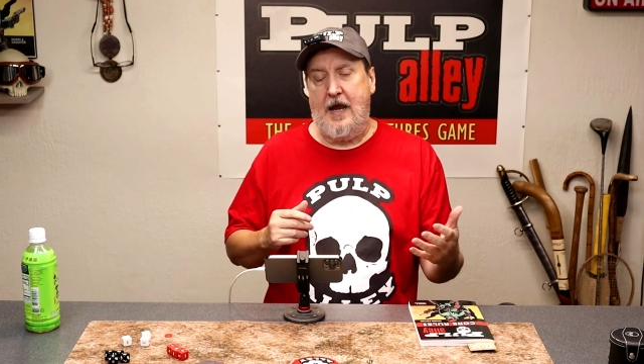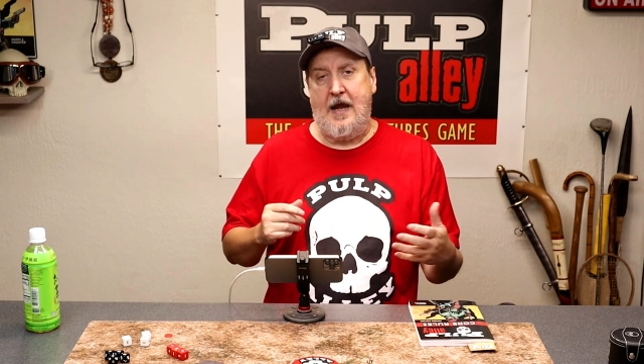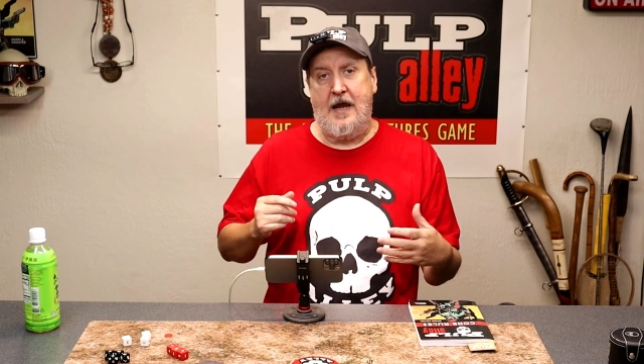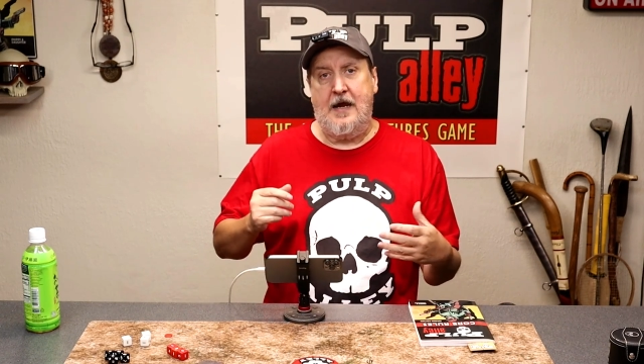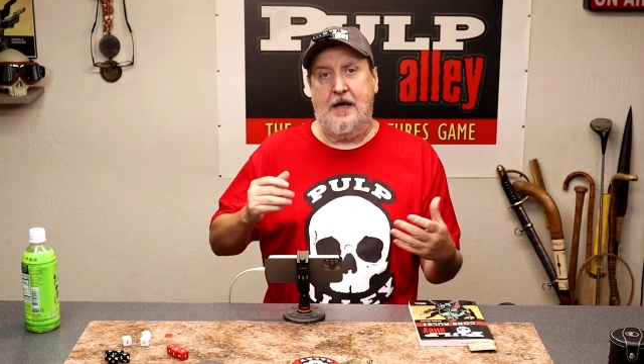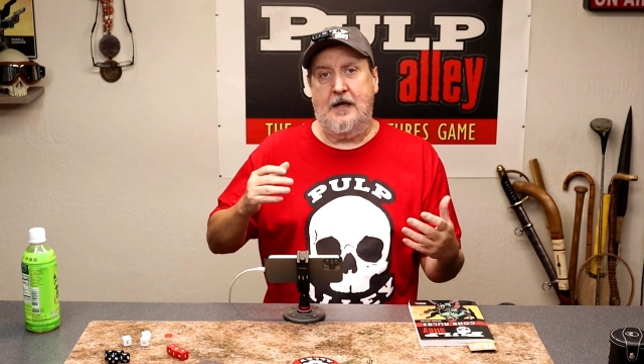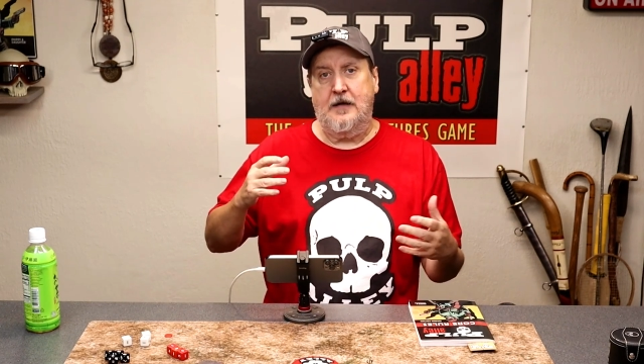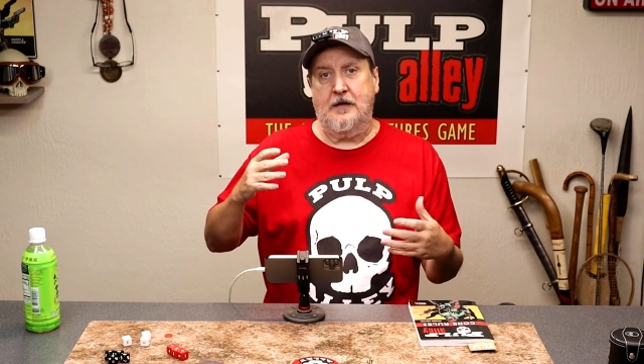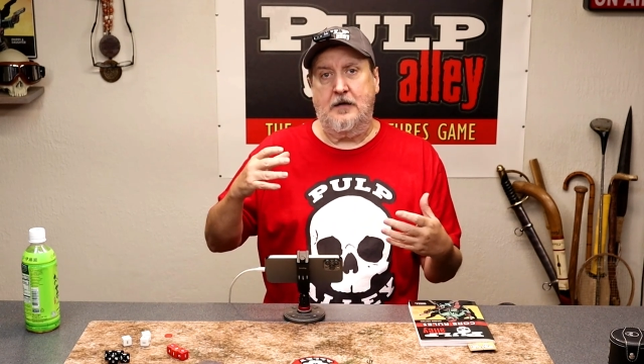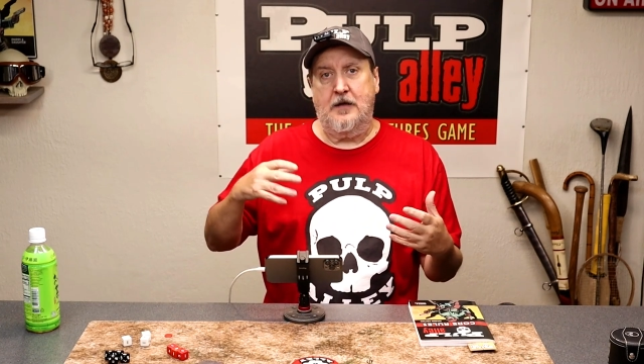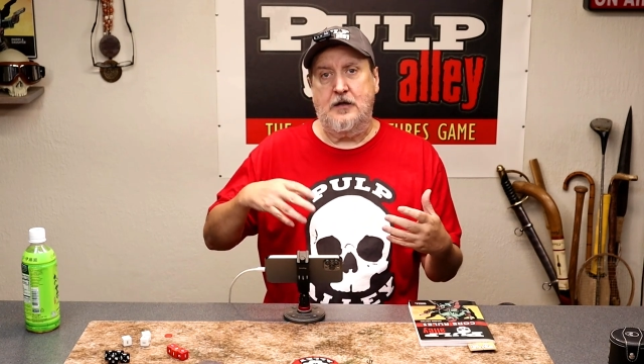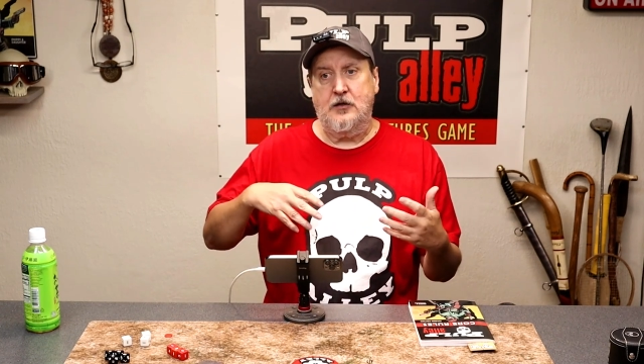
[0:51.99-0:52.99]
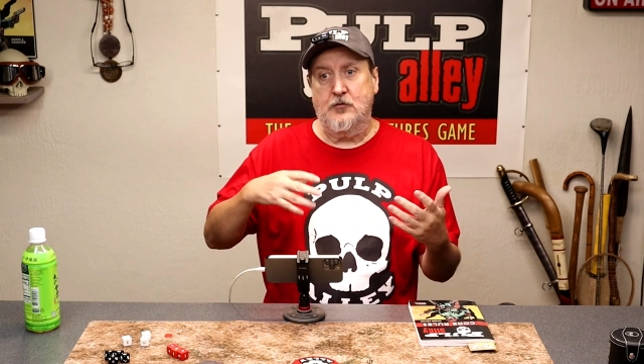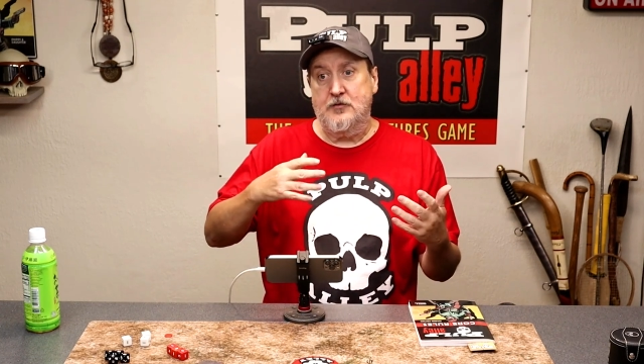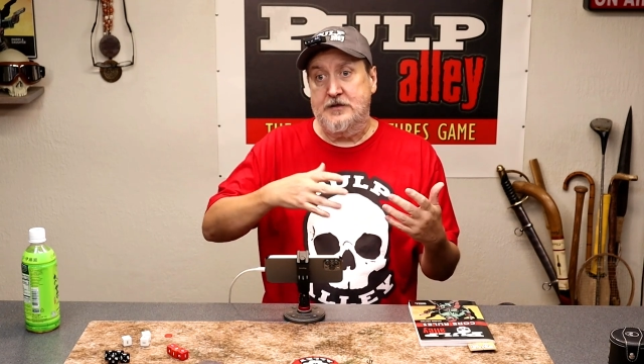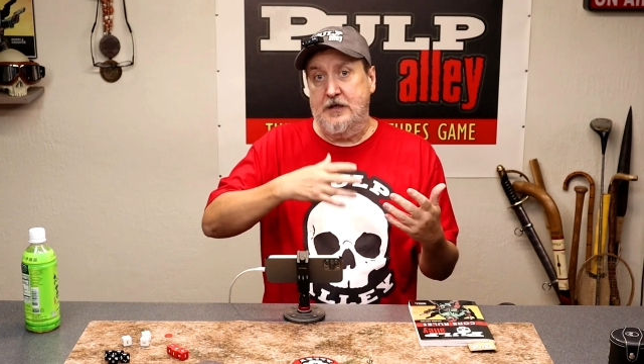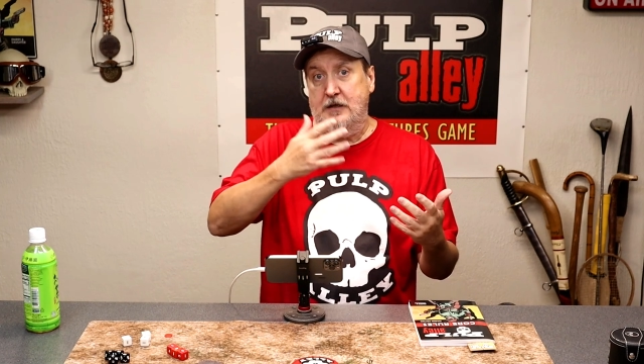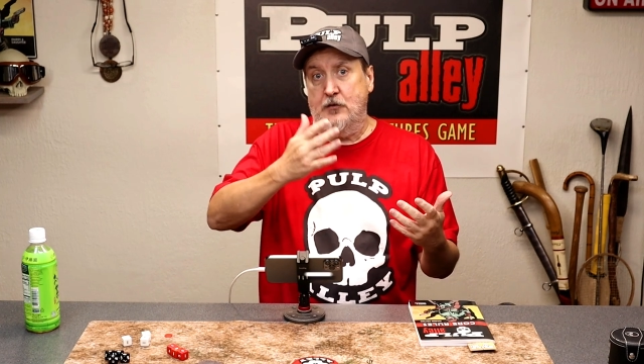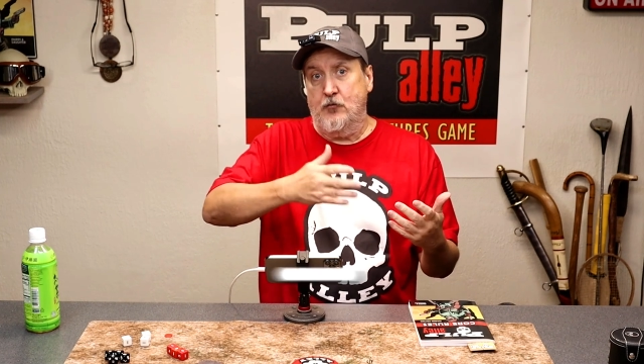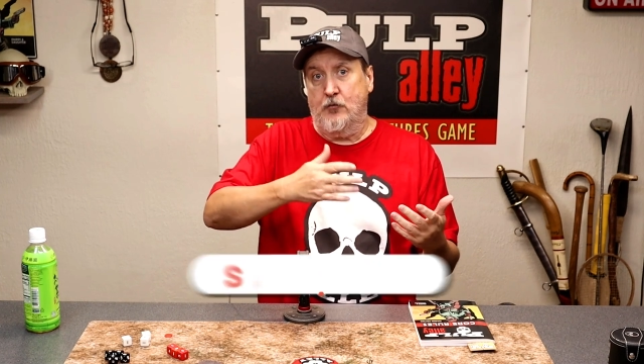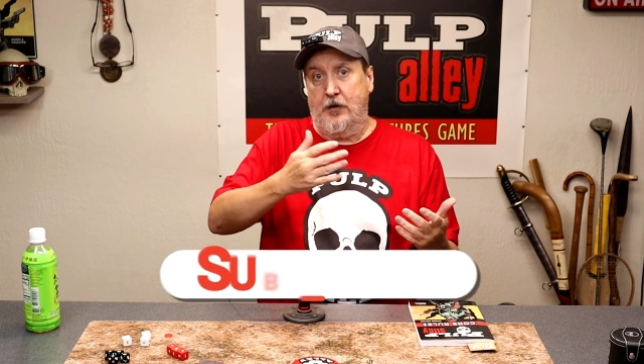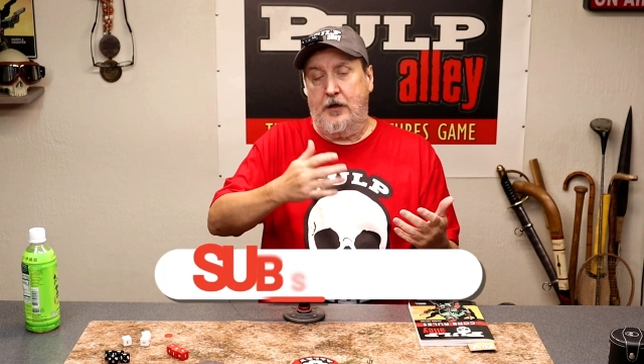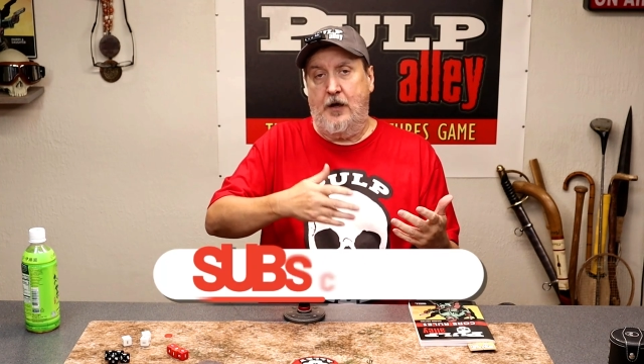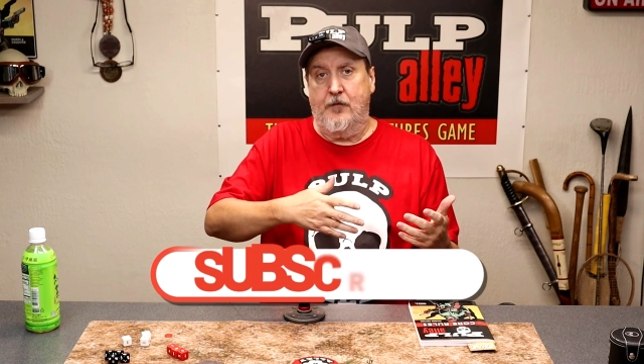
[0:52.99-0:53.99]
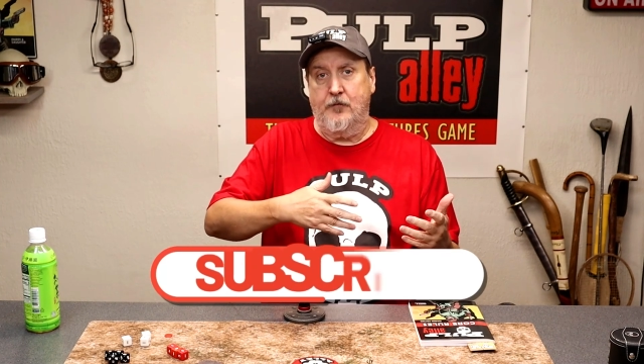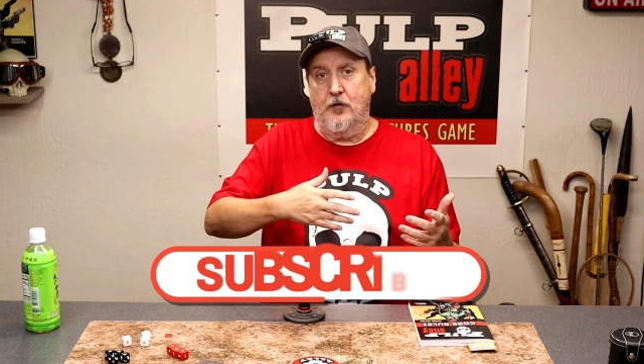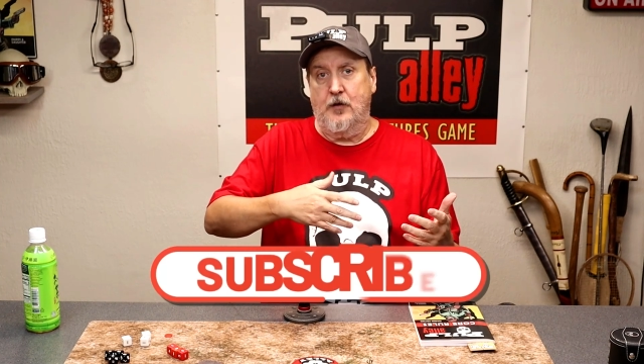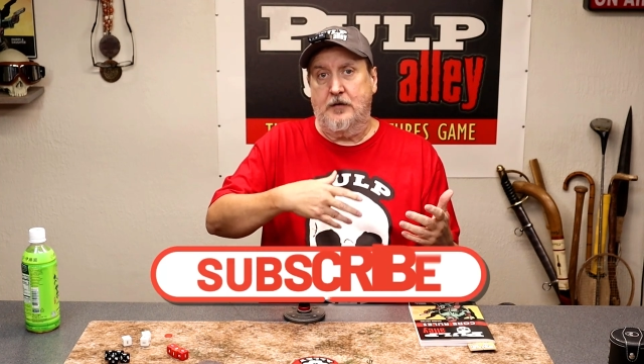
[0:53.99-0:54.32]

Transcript: and you didn't recover